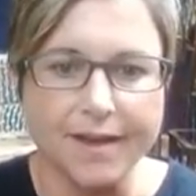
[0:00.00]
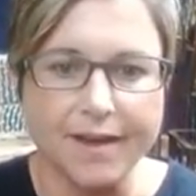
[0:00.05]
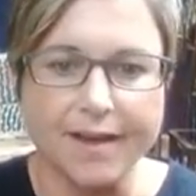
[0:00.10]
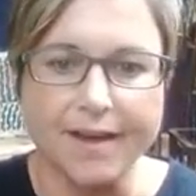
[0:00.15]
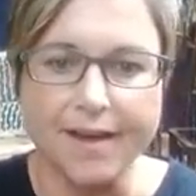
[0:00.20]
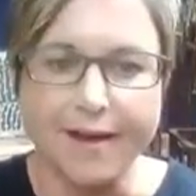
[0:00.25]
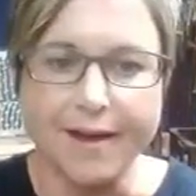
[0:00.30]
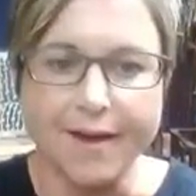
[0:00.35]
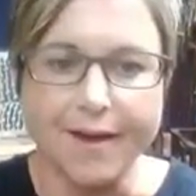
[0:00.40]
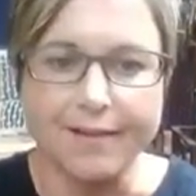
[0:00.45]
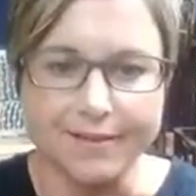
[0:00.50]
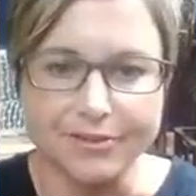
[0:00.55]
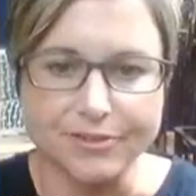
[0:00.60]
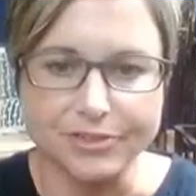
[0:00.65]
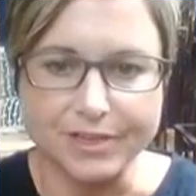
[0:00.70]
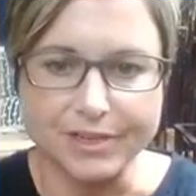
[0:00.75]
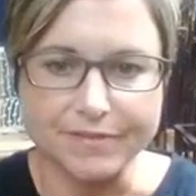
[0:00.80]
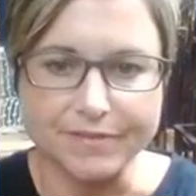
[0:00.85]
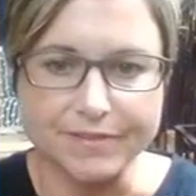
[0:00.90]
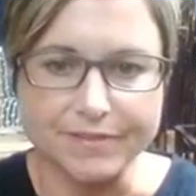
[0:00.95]
A
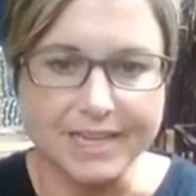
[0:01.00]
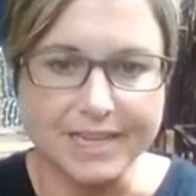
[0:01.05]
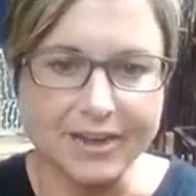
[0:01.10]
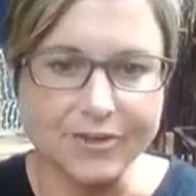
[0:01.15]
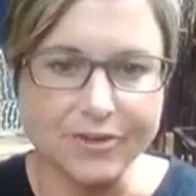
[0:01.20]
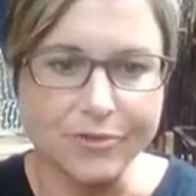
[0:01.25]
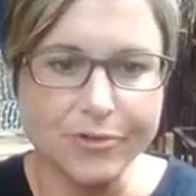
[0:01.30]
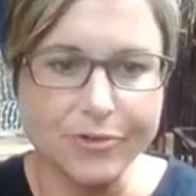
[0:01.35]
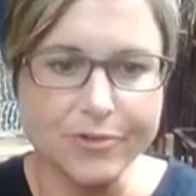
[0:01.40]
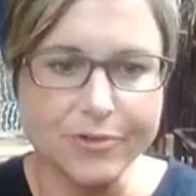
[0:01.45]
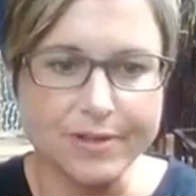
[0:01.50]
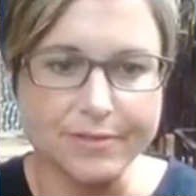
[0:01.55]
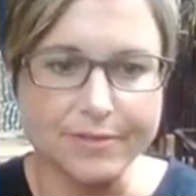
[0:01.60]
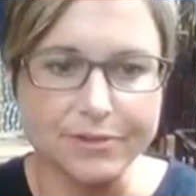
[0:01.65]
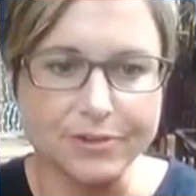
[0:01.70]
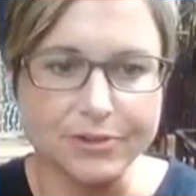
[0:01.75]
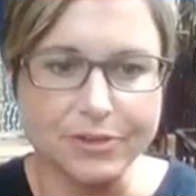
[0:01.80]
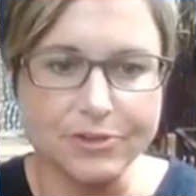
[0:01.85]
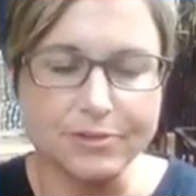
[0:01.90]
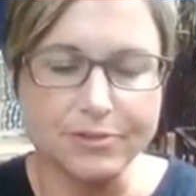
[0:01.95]
title,
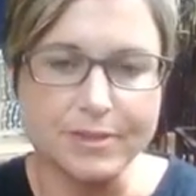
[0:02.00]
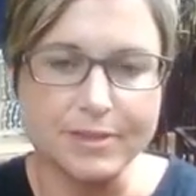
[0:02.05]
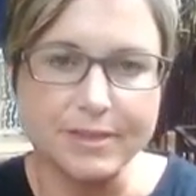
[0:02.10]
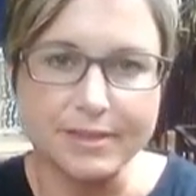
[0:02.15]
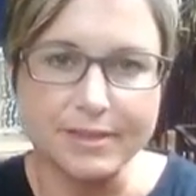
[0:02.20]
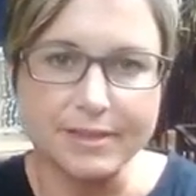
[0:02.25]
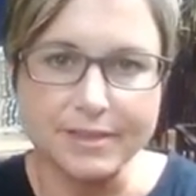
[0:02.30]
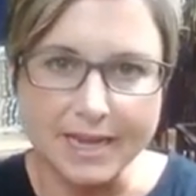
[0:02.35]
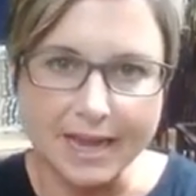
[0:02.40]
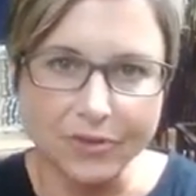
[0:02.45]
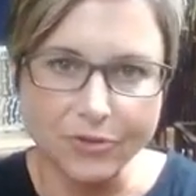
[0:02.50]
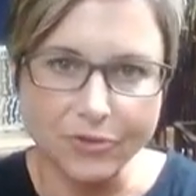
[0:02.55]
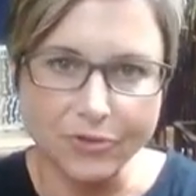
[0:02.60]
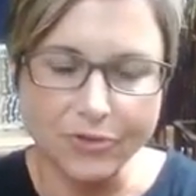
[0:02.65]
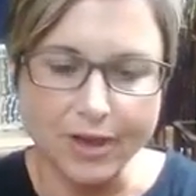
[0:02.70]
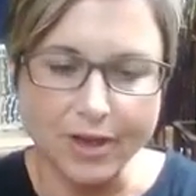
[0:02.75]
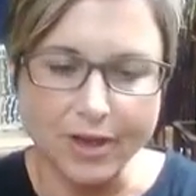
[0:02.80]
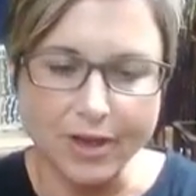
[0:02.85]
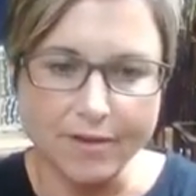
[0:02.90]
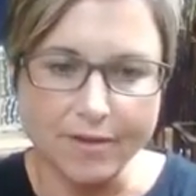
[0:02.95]
if you're using
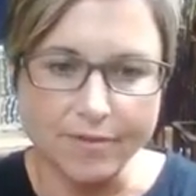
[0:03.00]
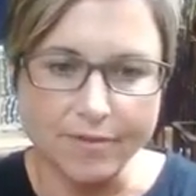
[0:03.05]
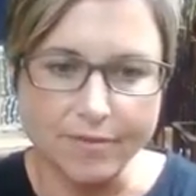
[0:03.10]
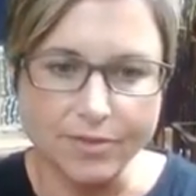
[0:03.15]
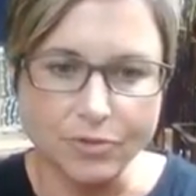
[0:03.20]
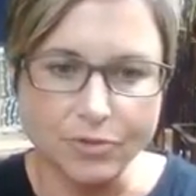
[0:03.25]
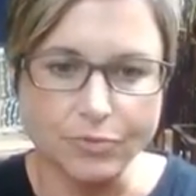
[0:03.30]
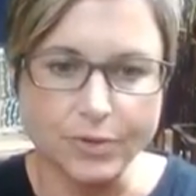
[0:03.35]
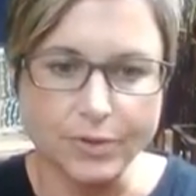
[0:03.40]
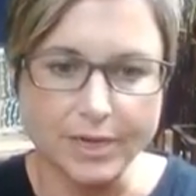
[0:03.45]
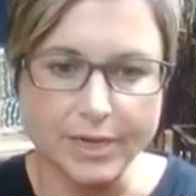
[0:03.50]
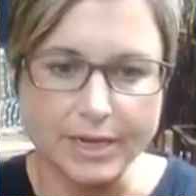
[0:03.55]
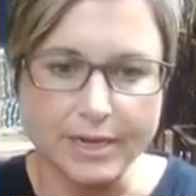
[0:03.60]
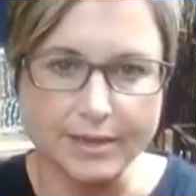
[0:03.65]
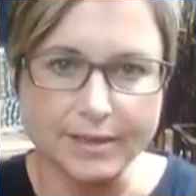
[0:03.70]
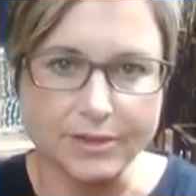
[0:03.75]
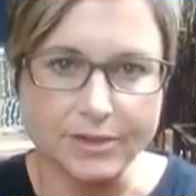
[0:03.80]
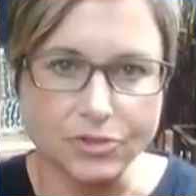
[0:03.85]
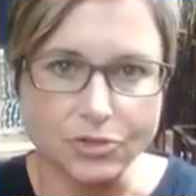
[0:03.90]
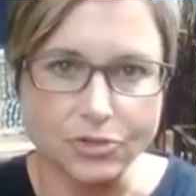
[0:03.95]
of the
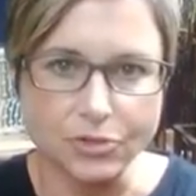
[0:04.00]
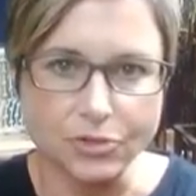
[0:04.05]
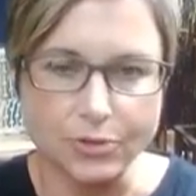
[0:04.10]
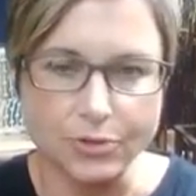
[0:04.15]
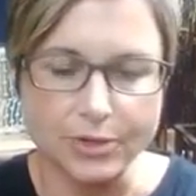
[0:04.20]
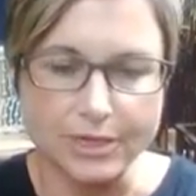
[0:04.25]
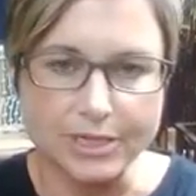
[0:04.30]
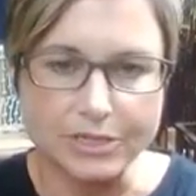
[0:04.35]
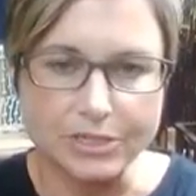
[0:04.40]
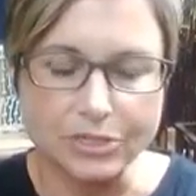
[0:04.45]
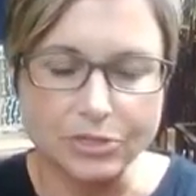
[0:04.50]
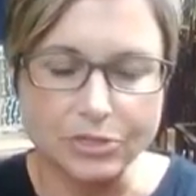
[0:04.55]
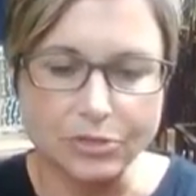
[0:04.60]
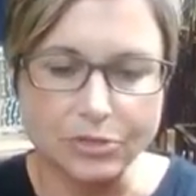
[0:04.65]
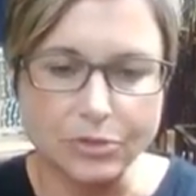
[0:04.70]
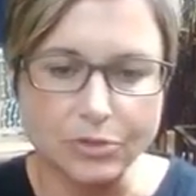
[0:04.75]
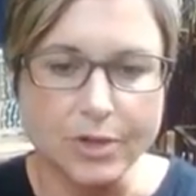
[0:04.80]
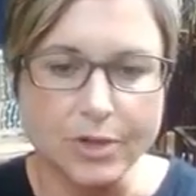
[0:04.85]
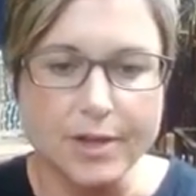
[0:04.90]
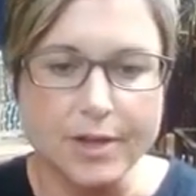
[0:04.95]
reading that you're going
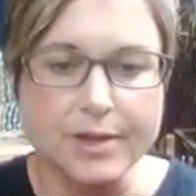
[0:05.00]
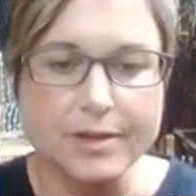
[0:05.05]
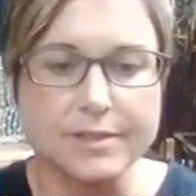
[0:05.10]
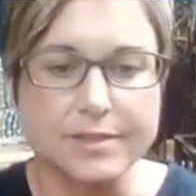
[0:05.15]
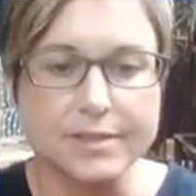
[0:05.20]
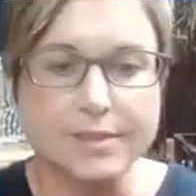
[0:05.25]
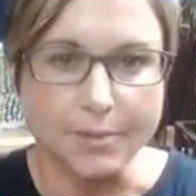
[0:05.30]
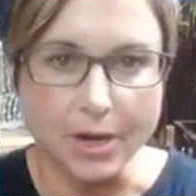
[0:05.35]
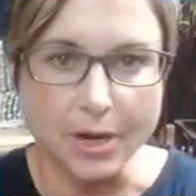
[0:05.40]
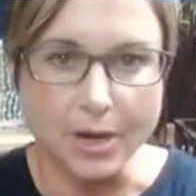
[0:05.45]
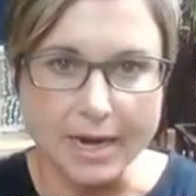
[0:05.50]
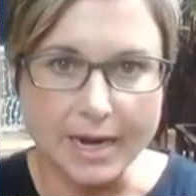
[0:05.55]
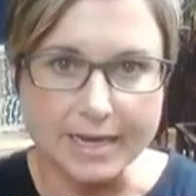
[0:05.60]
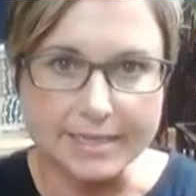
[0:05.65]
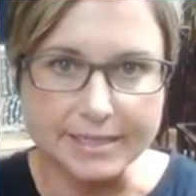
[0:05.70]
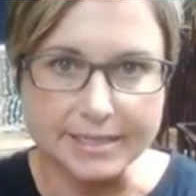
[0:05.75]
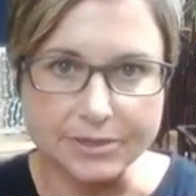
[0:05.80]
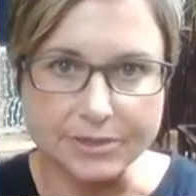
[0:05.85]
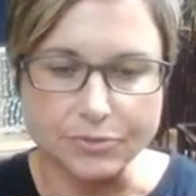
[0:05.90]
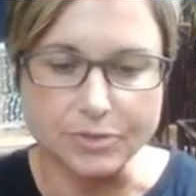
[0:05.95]
to
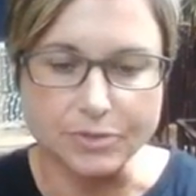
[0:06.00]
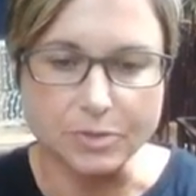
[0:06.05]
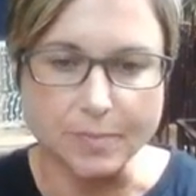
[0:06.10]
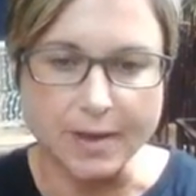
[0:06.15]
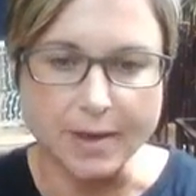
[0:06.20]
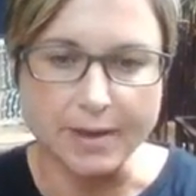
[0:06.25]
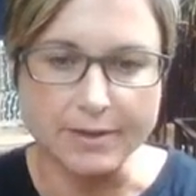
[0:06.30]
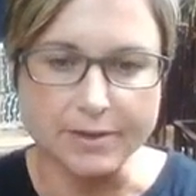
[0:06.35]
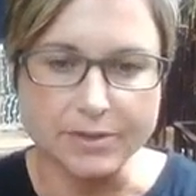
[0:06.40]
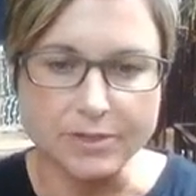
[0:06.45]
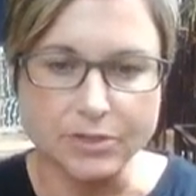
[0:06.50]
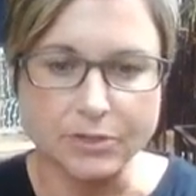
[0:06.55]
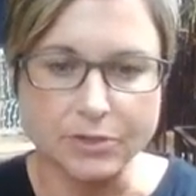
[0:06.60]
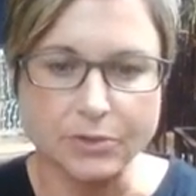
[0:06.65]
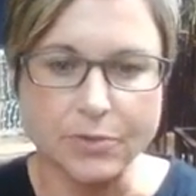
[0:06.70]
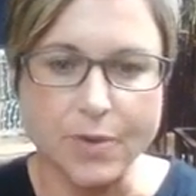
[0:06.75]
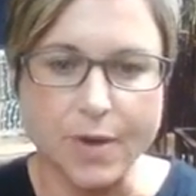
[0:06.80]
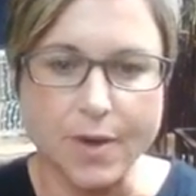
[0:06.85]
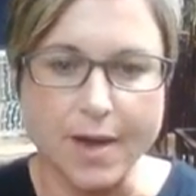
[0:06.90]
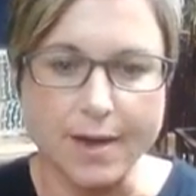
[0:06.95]
summarize and respond
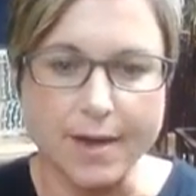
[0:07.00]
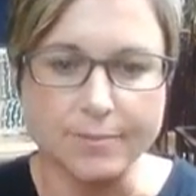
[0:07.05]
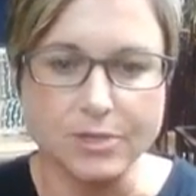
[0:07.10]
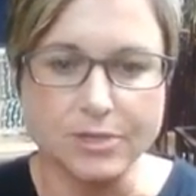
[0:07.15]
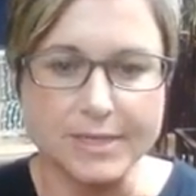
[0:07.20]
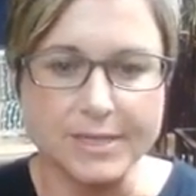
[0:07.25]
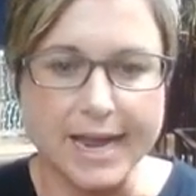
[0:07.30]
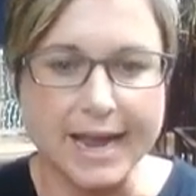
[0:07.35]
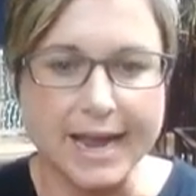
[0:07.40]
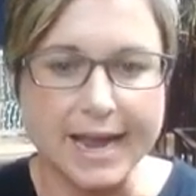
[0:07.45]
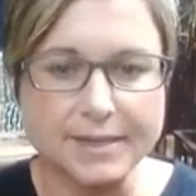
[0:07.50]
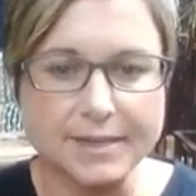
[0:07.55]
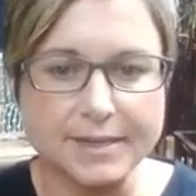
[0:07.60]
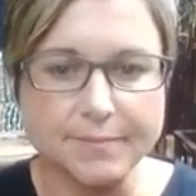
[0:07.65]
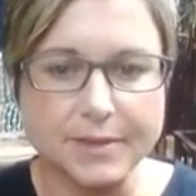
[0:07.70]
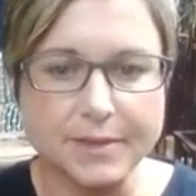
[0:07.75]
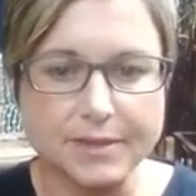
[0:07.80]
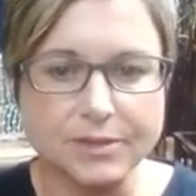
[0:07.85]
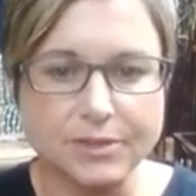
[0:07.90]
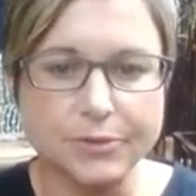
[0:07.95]
to, just add
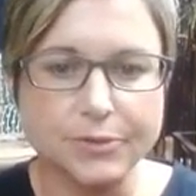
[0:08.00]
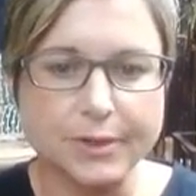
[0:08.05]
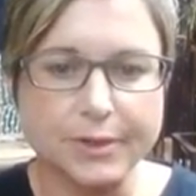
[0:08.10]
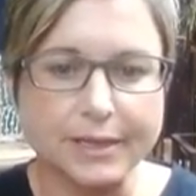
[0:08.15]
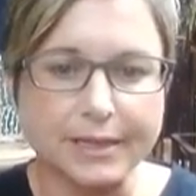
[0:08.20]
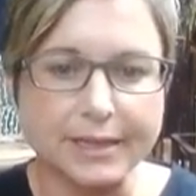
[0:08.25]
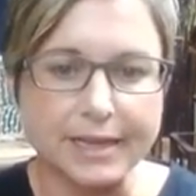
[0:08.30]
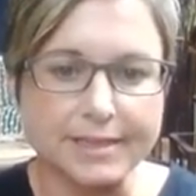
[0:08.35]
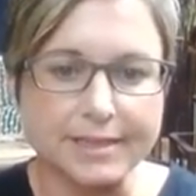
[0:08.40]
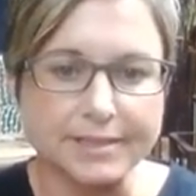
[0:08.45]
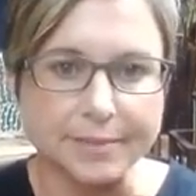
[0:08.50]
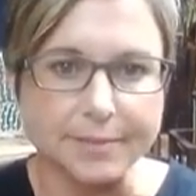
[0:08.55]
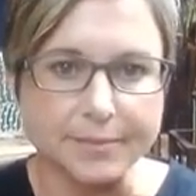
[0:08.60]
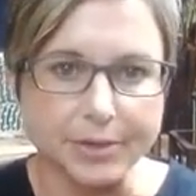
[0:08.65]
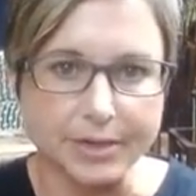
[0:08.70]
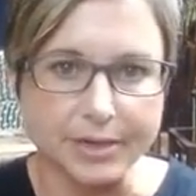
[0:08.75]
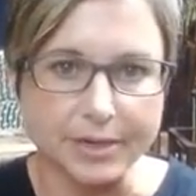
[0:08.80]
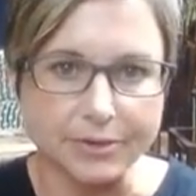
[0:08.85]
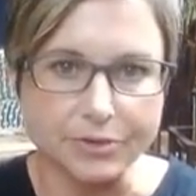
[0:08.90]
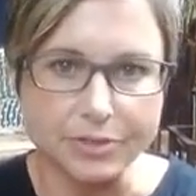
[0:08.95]
something to it like
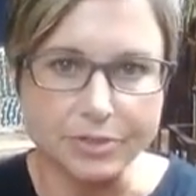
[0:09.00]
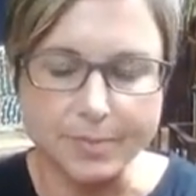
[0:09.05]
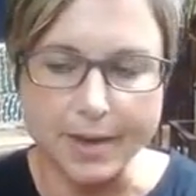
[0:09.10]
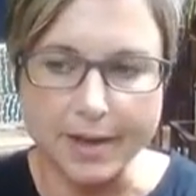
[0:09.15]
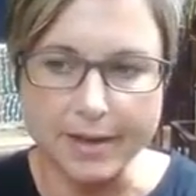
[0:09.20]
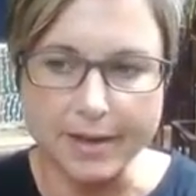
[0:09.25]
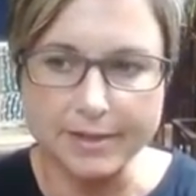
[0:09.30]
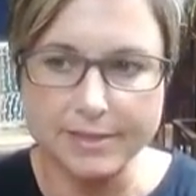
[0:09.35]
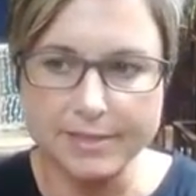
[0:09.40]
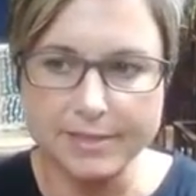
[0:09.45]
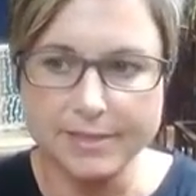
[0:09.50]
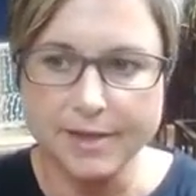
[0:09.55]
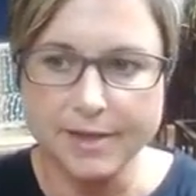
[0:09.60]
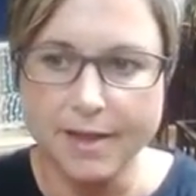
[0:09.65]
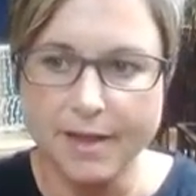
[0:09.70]
summary and response,